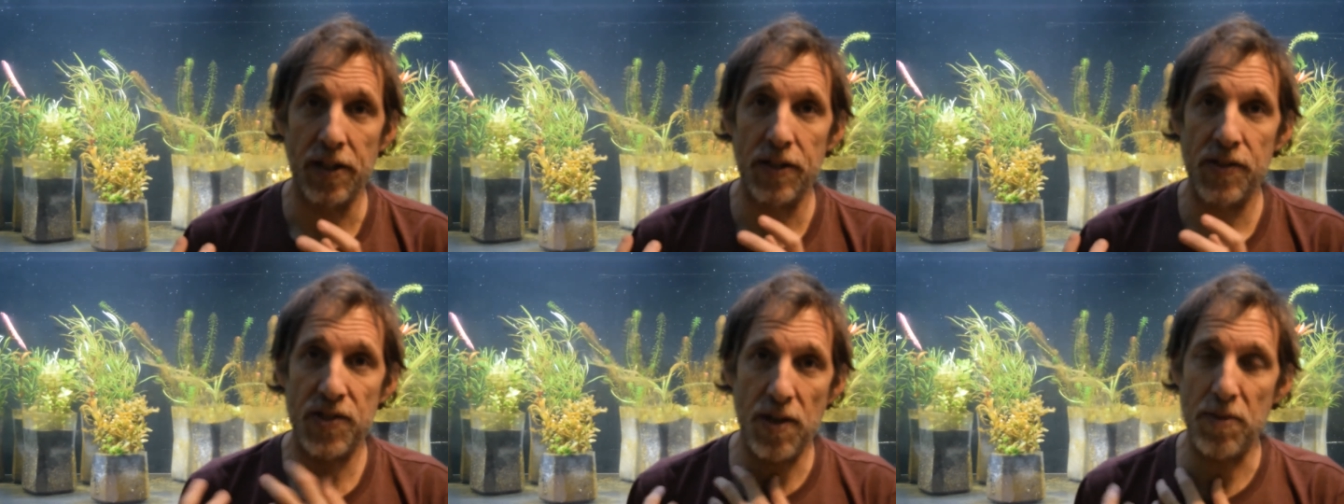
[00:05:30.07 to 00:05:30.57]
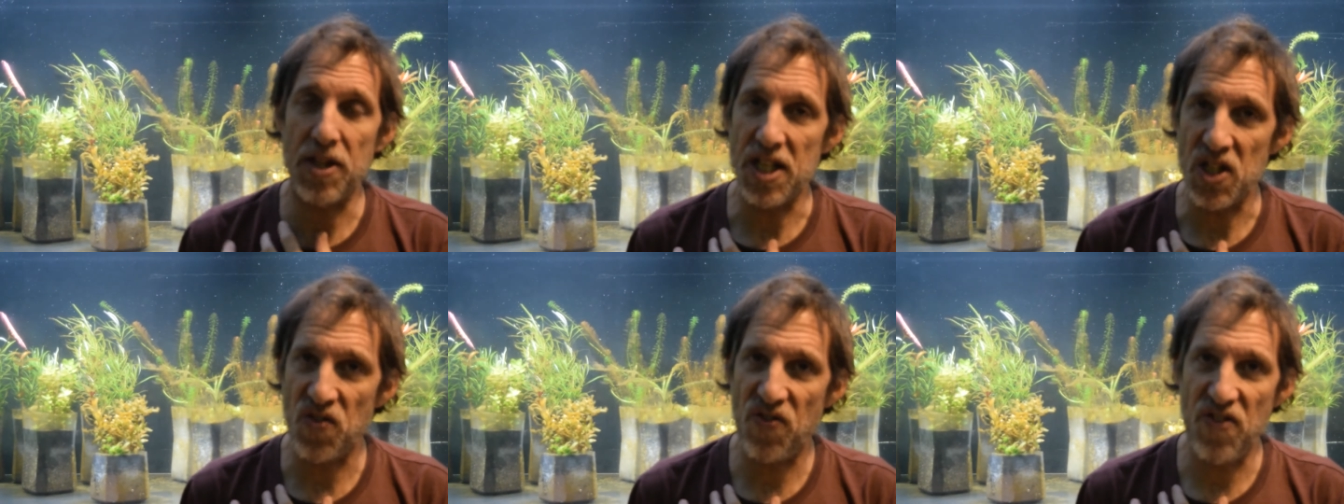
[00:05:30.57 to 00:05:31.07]
some of
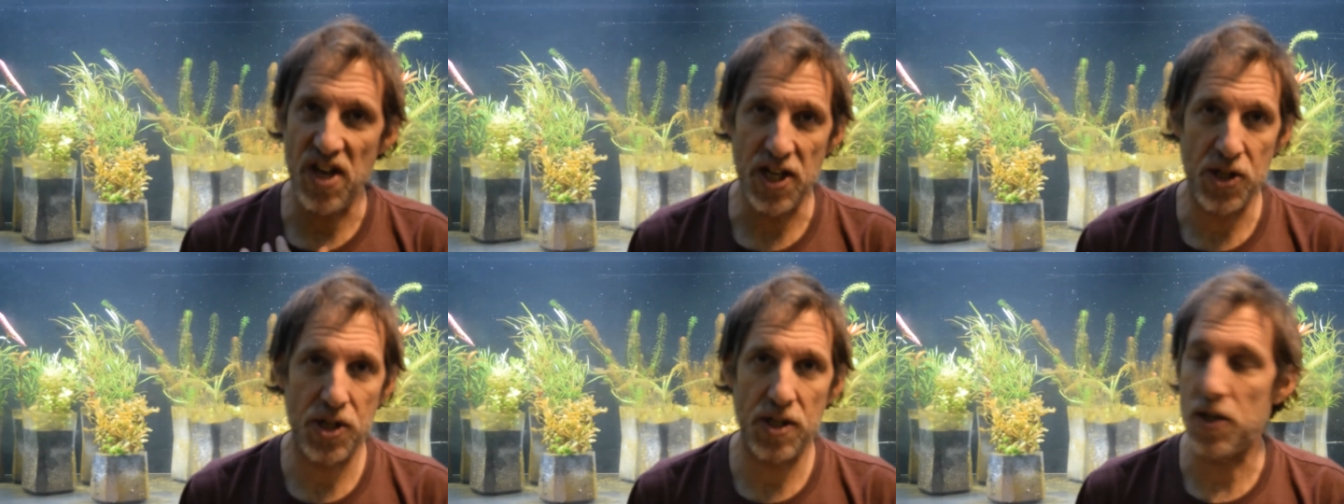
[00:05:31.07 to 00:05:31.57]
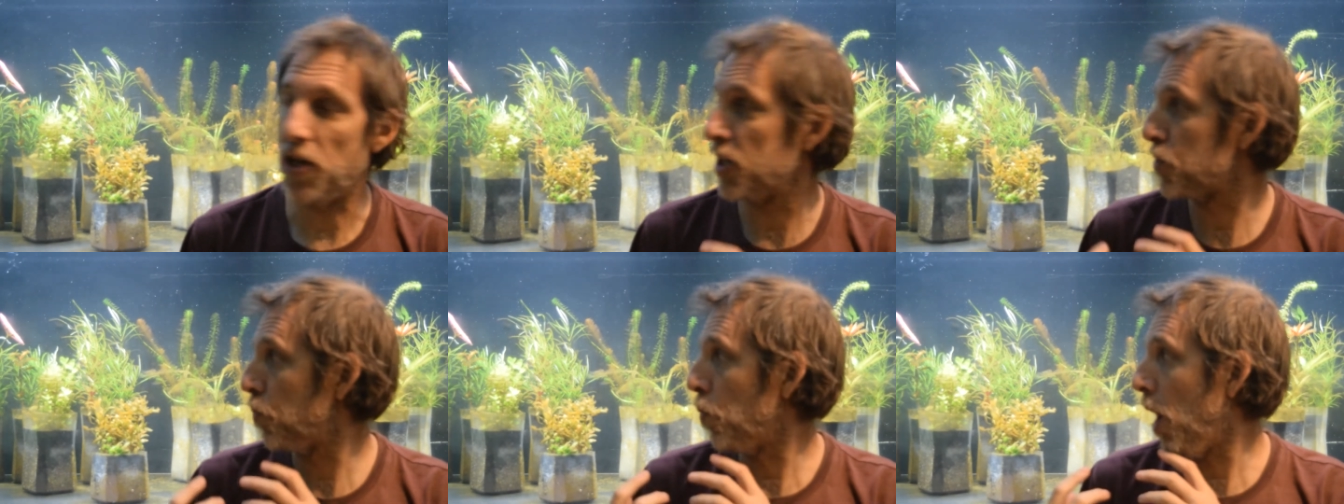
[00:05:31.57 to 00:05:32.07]
these fish. You know,
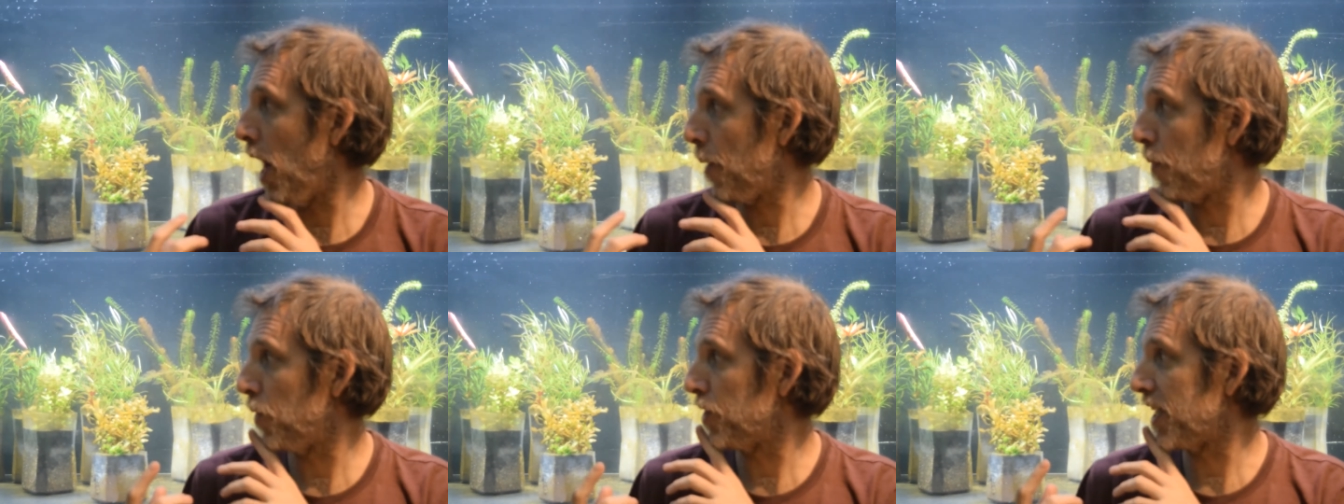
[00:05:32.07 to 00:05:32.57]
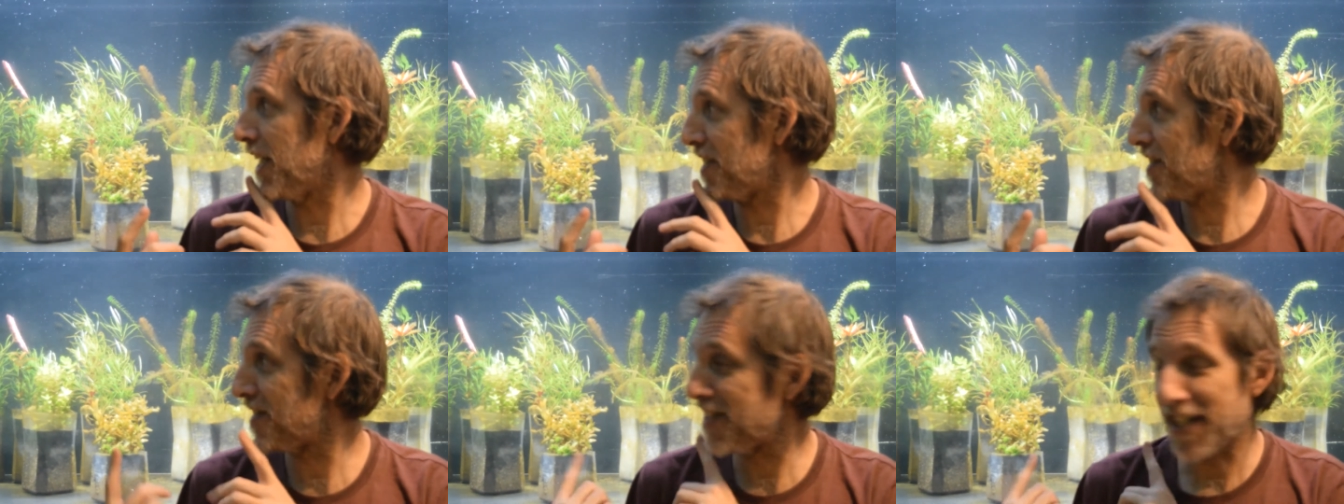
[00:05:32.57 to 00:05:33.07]
that's why we only got
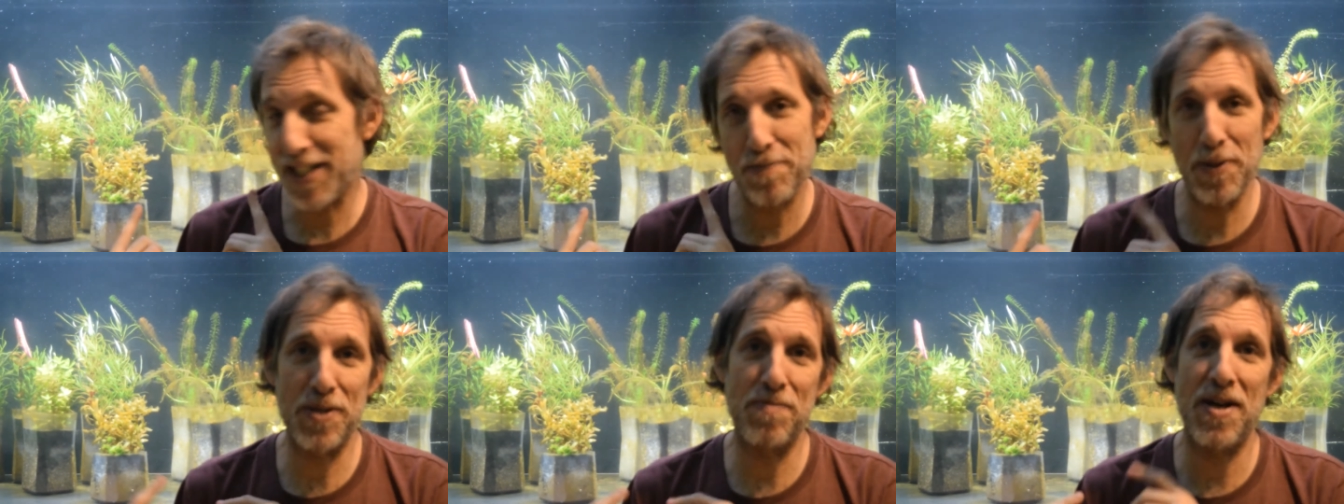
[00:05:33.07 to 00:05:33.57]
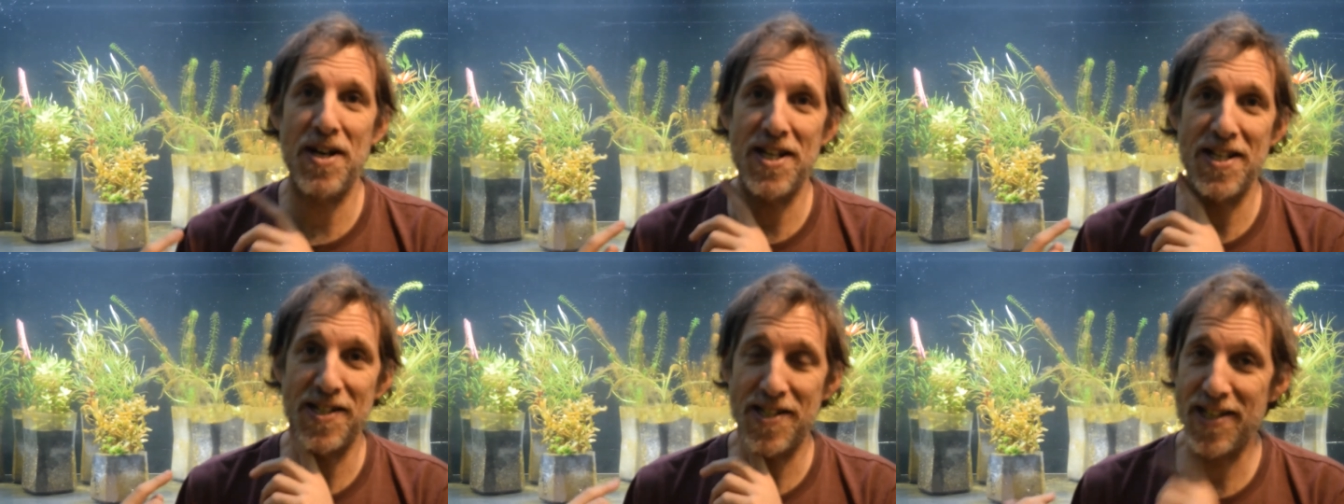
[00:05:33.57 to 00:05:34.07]
6
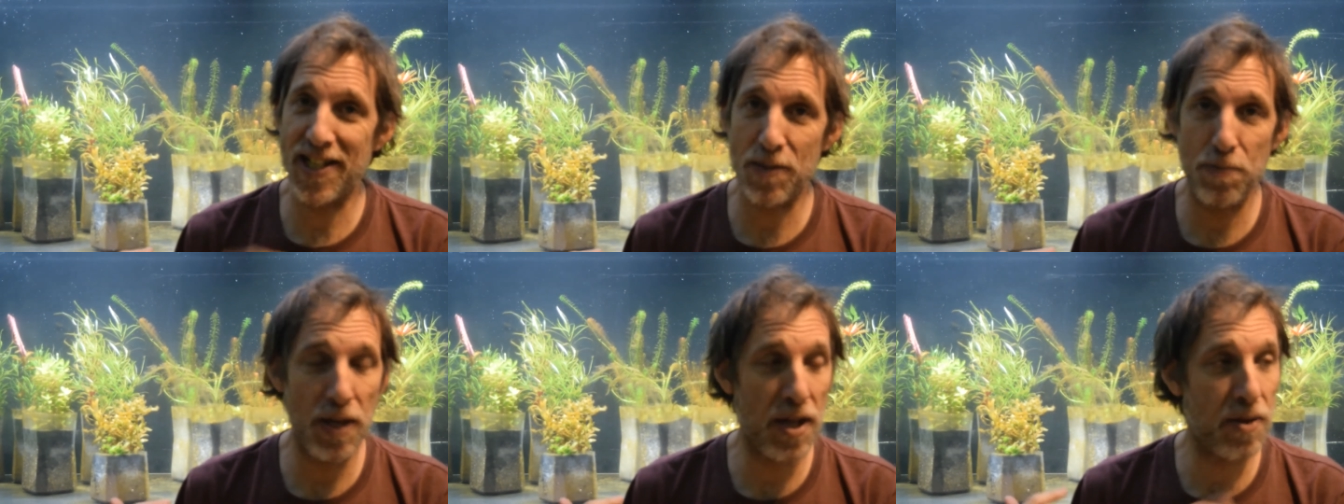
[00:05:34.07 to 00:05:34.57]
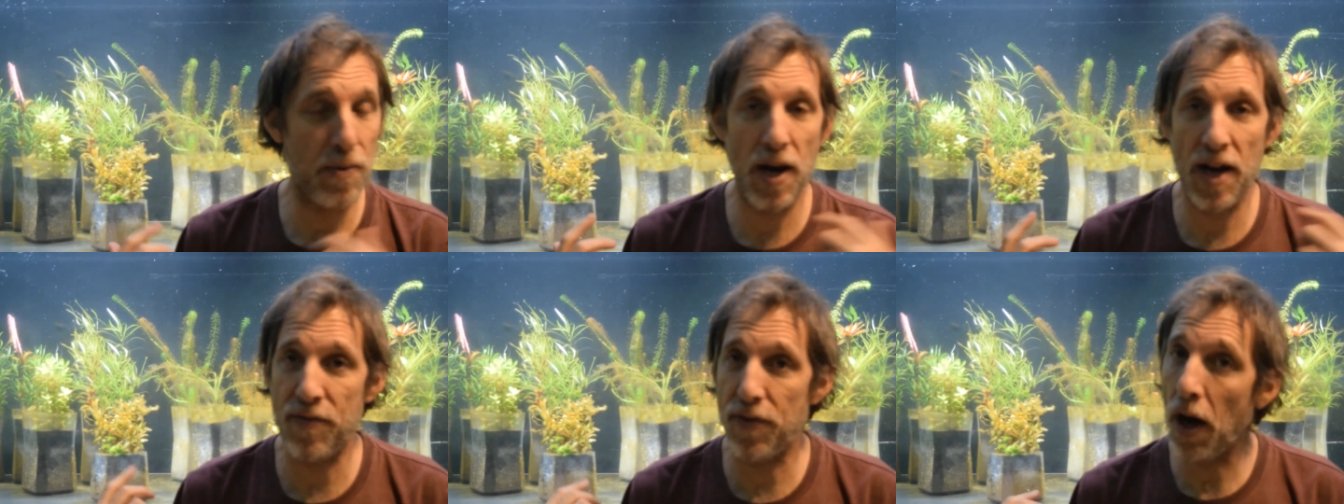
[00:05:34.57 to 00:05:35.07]
Boesemani and 6
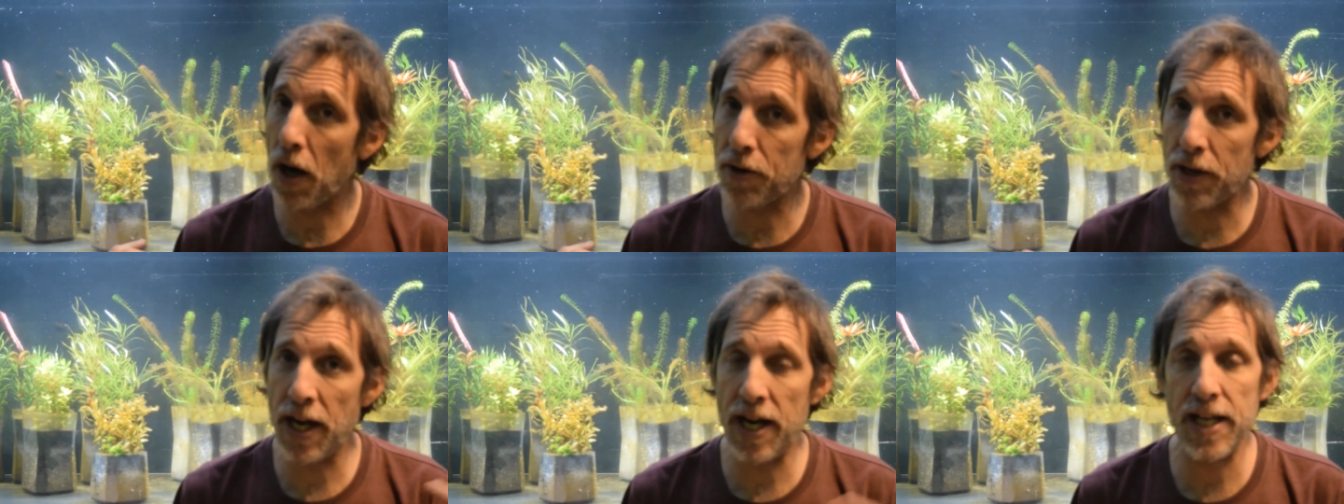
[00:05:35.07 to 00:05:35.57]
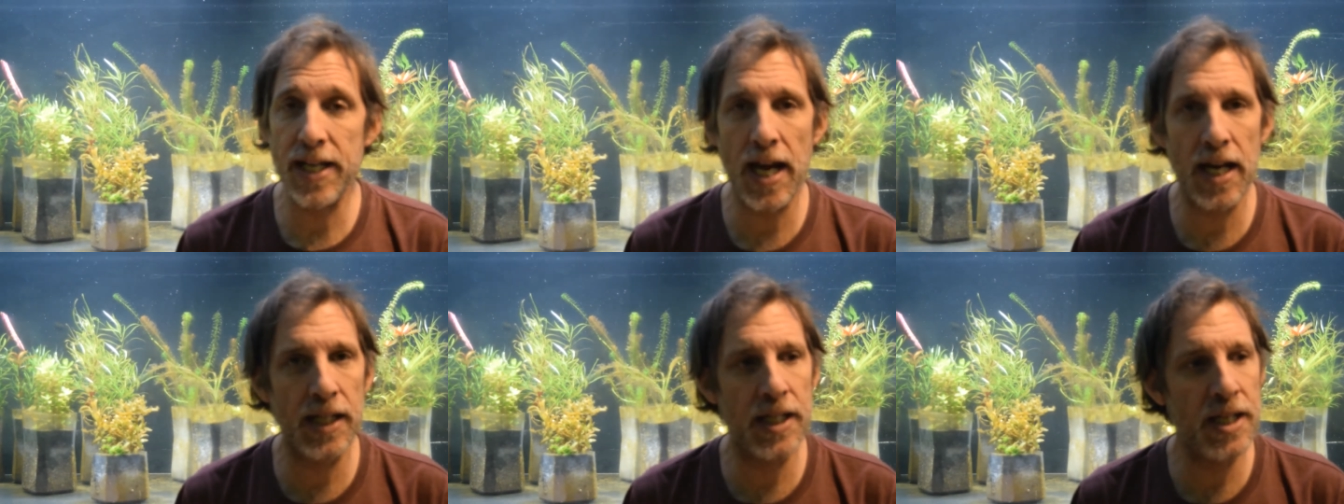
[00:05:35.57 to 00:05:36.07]
Bletheri for 180
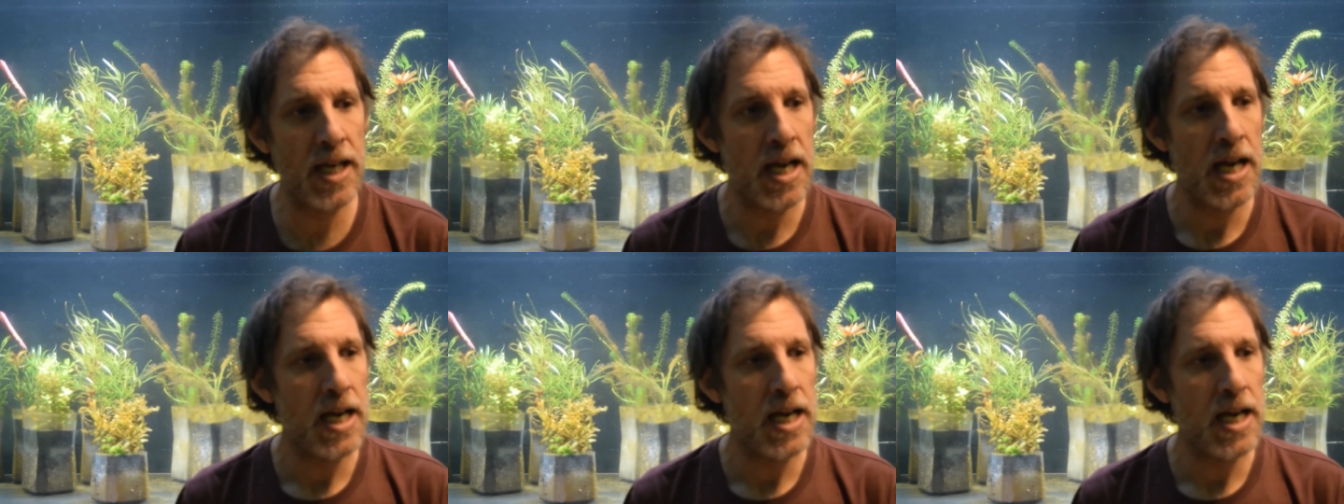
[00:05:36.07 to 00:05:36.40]
gallon,